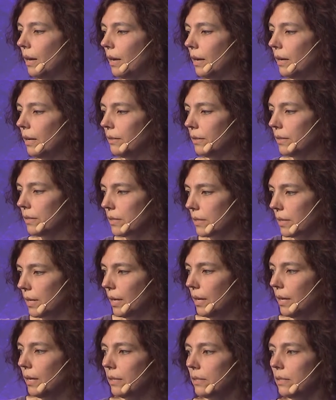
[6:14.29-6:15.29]
In this
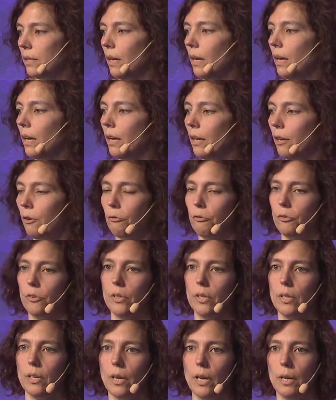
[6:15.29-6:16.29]
case, if
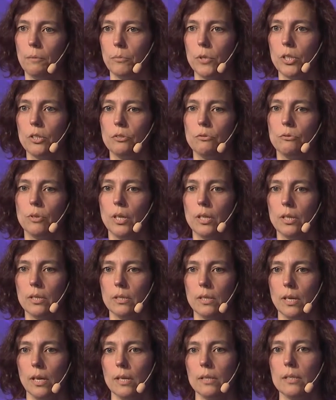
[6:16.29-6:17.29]
the administrator
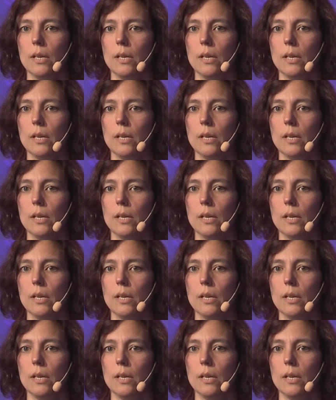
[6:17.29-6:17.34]
says,